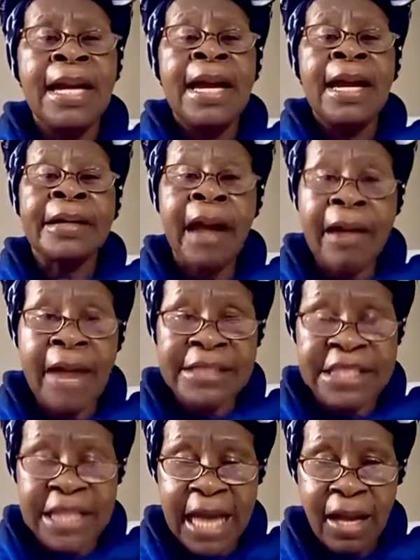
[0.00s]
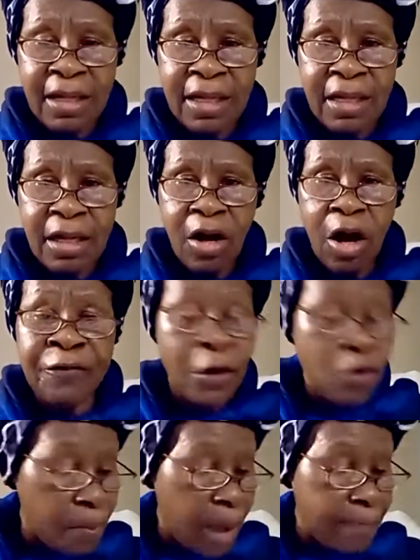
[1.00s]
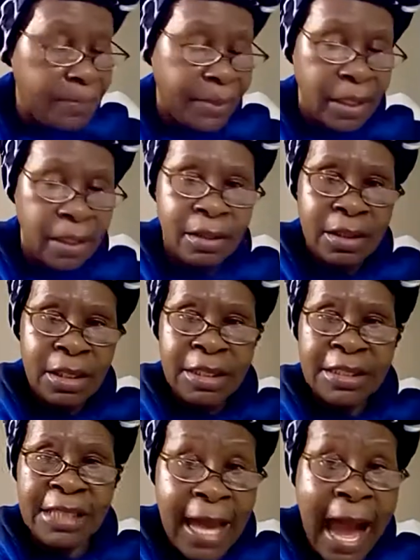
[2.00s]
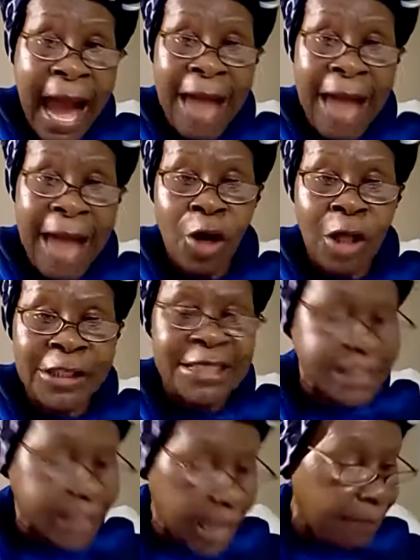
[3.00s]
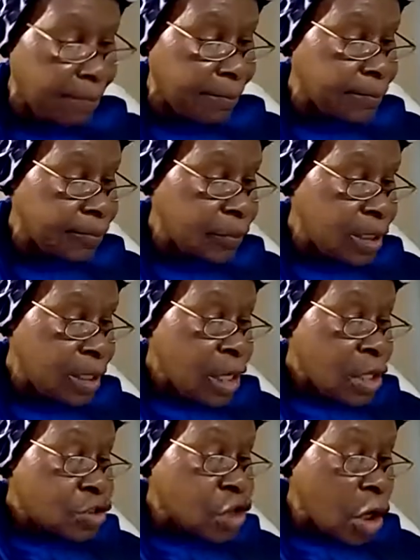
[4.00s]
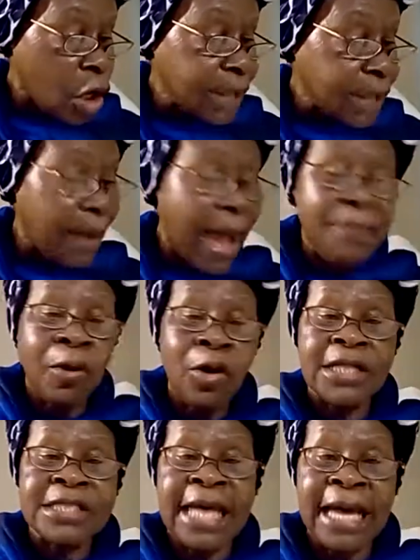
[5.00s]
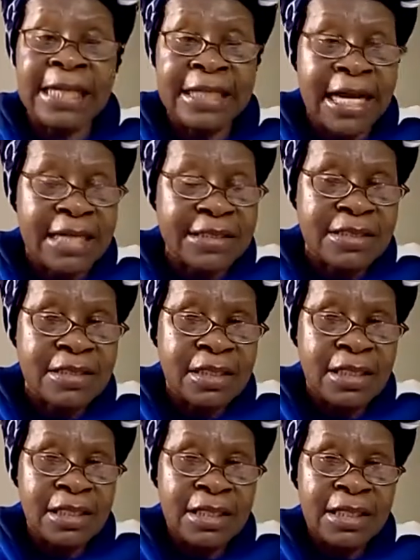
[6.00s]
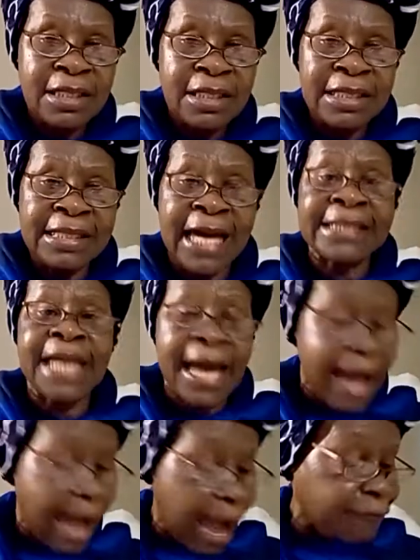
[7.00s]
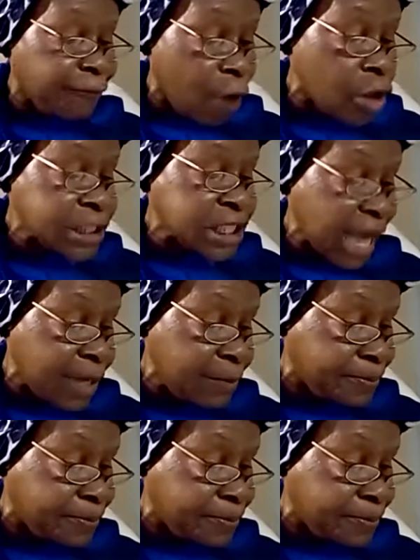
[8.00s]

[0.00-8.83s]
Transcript: character of a human being. They are not the same. So the Bible is telling us that there are four types.